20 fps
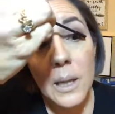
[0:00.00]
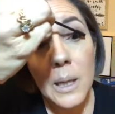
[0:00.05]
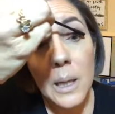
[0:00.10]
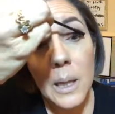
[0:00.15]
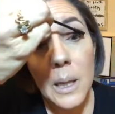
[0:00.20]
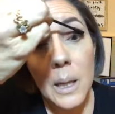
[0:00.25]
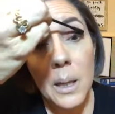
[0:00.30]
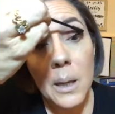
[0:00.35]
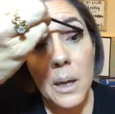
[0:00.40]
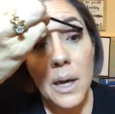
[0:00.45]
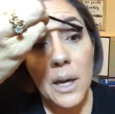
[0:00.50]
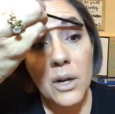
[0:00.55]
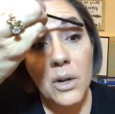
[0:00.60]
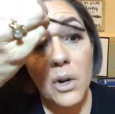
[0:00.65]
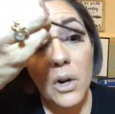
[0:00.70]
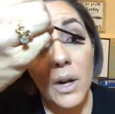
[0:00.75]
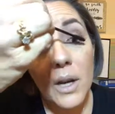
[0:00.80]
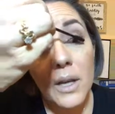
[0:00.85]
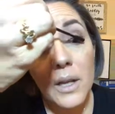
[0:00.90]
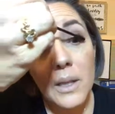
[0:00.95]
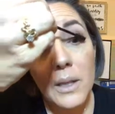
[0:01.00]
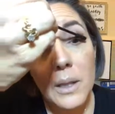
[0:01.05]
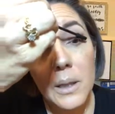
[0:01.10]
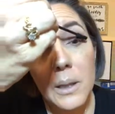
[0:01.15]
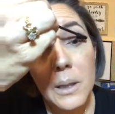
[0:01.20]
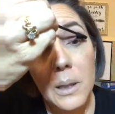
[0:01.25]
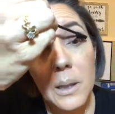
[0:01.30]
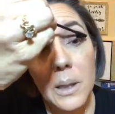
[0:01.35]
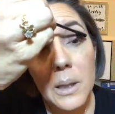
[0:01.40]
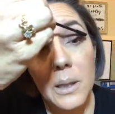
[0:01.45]
and I cry in
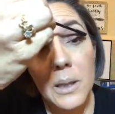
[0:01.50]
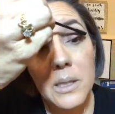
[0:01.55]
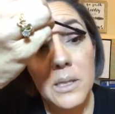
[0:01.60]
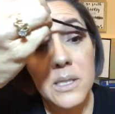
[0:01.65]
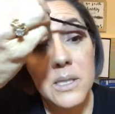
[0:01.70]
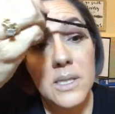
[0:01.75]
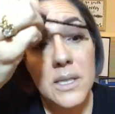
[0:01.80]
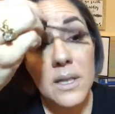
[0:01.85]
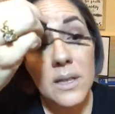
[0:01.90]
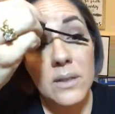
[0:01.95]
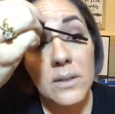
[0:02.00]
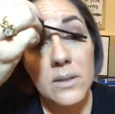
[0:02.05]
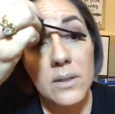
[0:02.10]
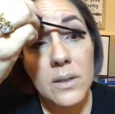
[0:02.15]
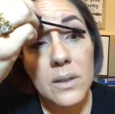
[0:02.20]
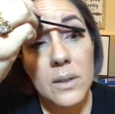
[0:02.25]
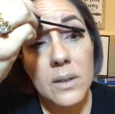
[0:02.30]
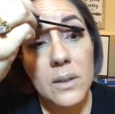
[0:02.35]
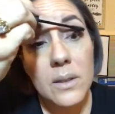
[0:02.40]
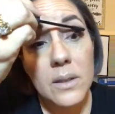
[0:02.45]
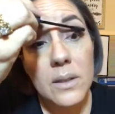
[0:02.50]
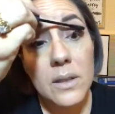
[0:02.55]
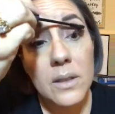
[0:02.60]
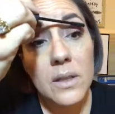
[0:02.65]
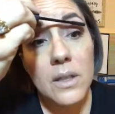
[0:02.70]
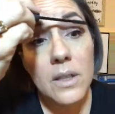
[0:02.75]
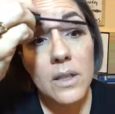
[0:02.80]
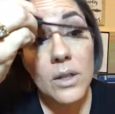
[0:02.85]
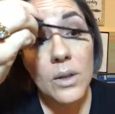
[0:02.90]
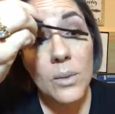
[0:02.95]
it, and it doesn't,
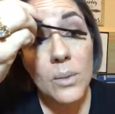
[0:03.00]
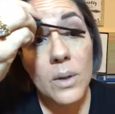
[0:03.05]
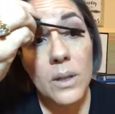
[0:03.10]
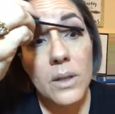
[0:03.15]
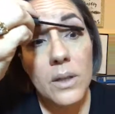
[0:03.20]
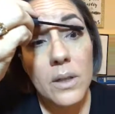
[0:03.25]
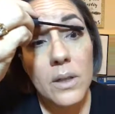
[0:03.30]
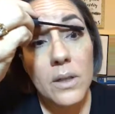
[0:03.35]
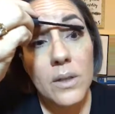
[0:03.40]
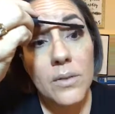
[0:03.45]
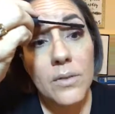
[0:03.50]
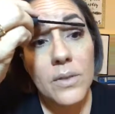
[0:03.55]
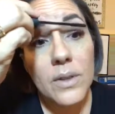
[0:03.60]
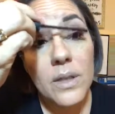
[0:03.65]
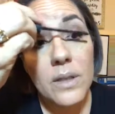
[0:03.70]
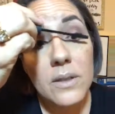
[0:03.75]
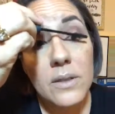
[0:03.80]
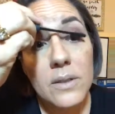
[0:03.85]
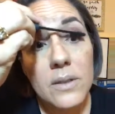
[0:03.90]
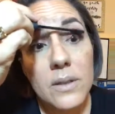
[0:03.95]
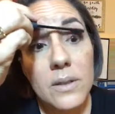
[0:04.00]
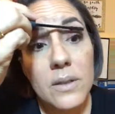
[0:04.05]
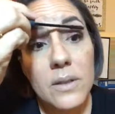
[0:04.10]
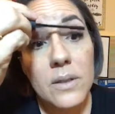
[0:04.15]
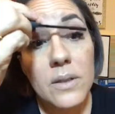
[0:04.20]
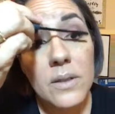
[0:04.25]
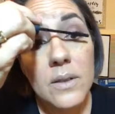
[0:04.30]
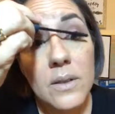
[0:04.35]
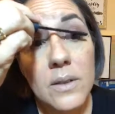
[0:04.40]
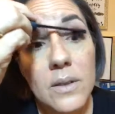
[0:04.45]
you know, run down your face.
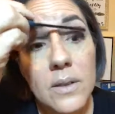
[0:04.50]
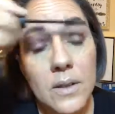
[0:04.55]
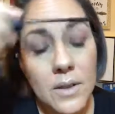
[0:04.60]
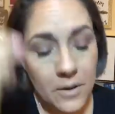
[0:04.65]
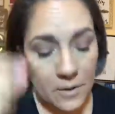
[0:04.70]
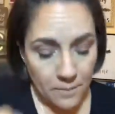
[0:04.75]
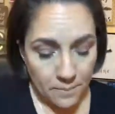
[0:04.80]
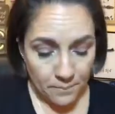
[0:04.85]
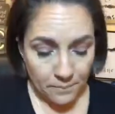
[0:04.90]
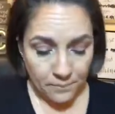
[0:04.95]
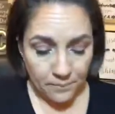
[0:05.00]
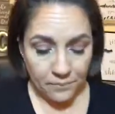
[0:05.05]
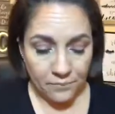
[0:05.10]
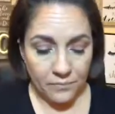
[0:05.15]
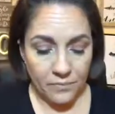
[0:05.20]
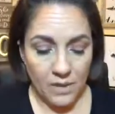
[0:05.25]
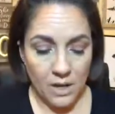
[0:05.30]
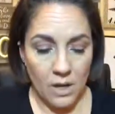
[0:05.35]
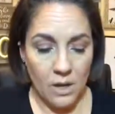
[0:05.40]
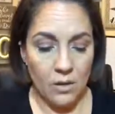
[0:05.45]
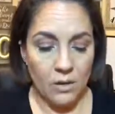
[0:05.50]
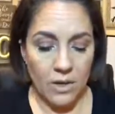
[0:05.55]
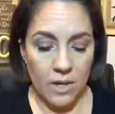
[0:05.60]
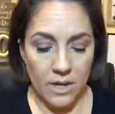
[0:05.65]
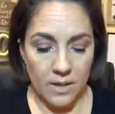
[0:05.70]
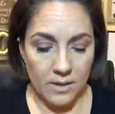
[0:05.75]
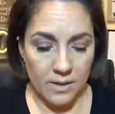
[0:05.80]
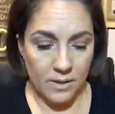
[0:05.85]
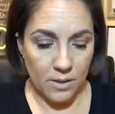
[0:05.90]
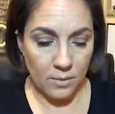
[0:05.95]

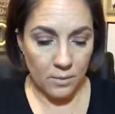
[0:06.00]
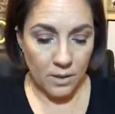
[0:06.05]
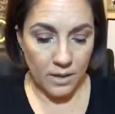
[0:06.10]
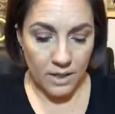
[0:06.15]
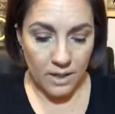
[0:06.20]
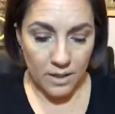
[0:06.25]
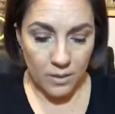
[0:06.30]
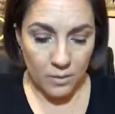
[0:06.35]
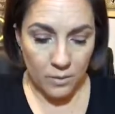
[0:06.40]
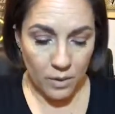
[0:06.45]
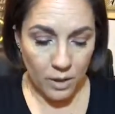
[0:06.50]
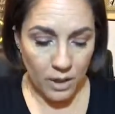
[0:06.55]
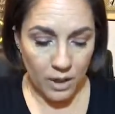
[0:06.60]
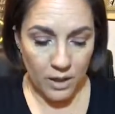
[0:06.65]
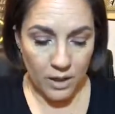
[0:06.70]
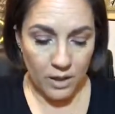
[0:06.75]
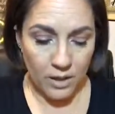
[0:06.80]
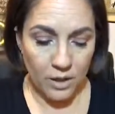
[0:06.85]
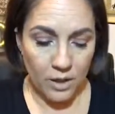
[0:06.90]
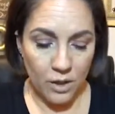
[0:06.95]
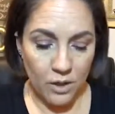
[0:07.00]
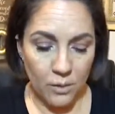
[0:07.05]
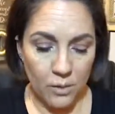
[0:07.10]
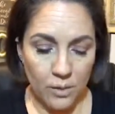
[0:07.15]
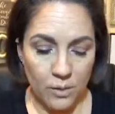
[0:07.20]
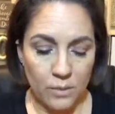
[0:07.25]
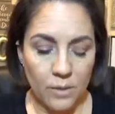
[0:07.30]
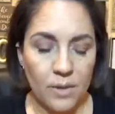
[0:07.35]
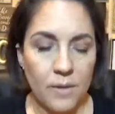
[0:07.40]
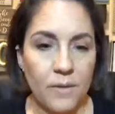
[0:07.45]
Okay, so again, we're gonna go
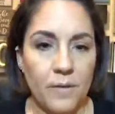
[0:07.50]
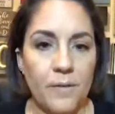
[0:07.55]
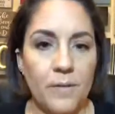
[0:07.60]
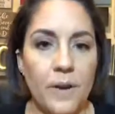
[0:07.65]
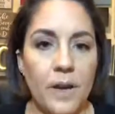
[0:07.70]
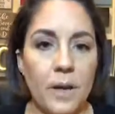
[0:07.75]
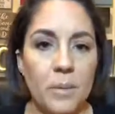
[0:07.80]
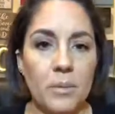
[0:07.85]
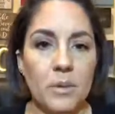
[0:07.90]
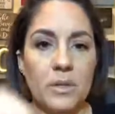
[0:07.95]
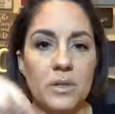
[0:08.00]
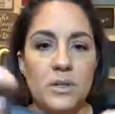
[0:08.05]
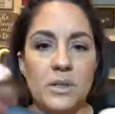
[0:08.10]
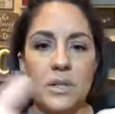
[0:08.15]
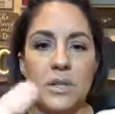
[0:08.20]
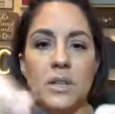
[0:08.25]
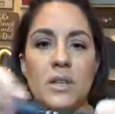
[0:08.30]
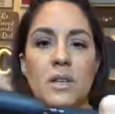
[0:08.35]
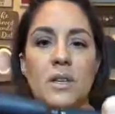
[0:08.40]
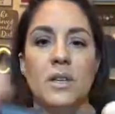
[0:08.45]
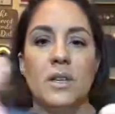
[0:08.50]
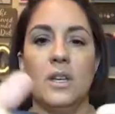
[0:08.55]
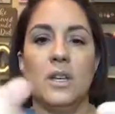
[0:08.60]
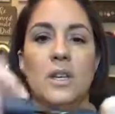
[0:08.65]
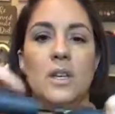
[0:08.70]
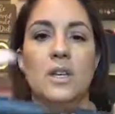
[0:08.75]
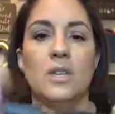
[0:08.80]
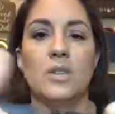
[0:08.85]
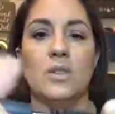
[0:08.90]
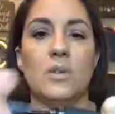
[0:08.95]
in with the fibers,
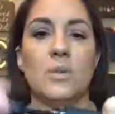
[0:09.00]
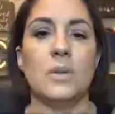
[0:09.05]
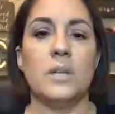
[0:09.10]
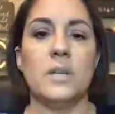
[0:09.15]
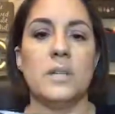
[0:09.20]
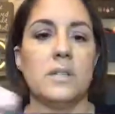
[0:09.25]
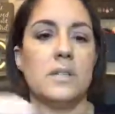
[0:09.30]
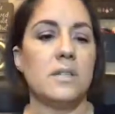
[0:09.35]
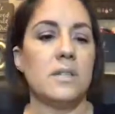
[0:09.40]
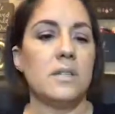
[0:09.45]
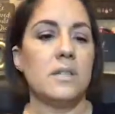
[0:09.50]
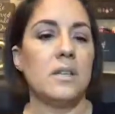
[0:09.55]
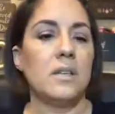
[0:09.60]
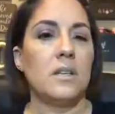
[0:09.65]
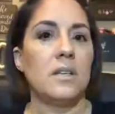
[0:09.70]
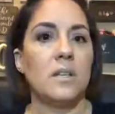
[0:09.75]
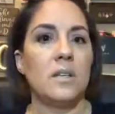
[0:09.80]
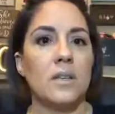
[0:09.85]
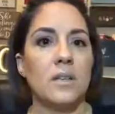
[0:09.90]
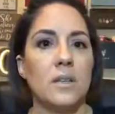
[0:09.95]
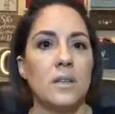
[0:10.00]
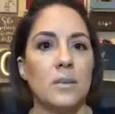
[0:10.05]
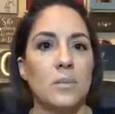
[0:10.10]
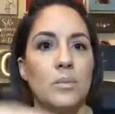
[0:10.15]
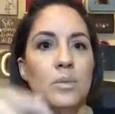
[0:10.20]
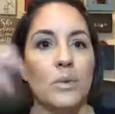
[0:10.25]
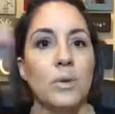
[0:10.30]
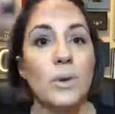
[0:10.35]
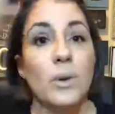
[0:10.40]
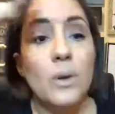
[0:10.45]
twist,
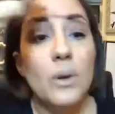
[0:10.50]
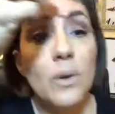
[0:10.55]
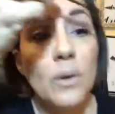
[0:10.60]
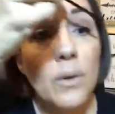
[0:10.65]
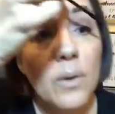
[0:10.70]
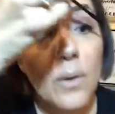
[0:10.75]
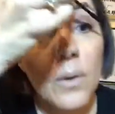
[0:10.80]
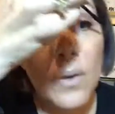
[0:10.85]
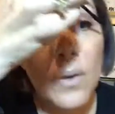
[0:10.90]
pull,